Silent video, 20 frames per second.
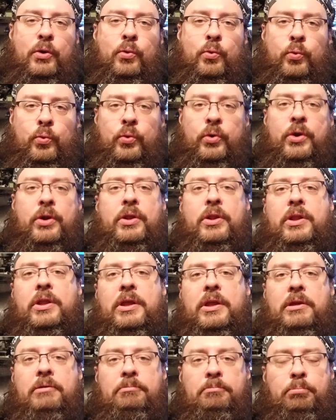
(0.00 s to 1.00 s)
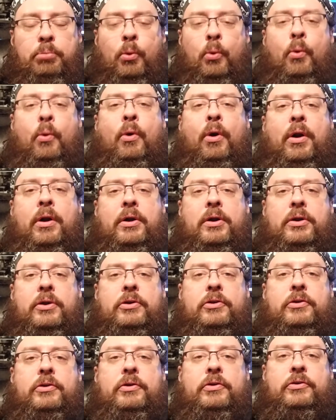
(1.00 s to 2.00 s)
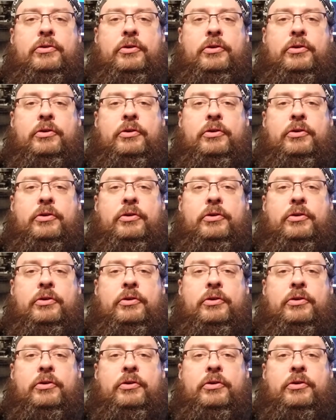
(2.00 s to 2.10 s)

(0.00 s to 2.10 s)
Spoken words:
really important